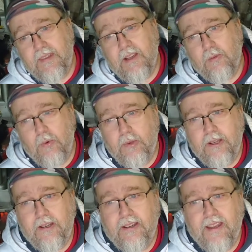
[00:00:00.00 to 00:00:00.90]
yeah, we'll
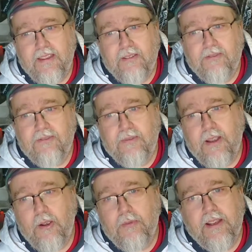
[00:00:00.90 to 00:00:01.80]
get that.
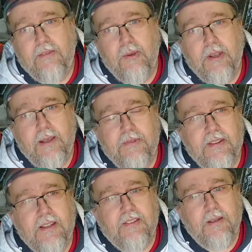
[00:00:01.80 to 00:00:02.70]
Hopefully, get a few games
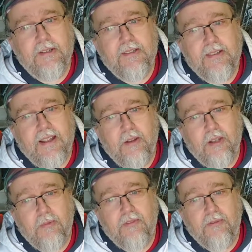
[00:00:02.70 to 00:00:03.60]
in this summer, and
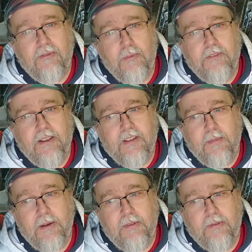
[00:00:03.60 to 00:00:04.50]
we've got Foam Fest
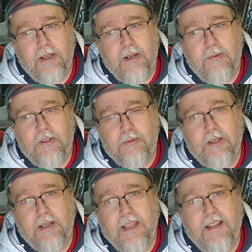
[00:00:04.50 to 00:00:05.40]
coming up as well, which
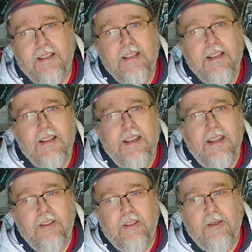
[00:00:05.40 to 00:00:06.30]
we're kind of
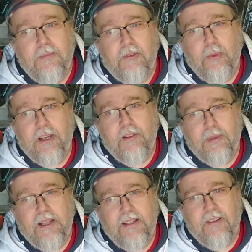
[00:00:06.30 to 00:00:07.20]
in the swing of
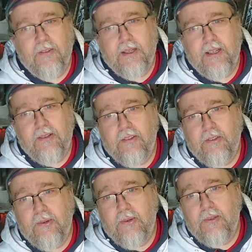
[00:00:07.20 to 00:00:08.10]
planning as well.
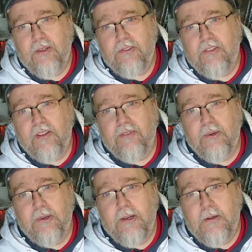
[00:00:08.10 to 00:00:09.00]
So lots of stuff
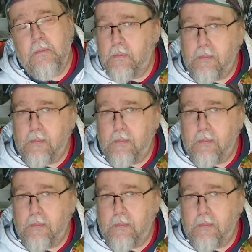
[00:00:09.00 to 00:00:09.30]
going on.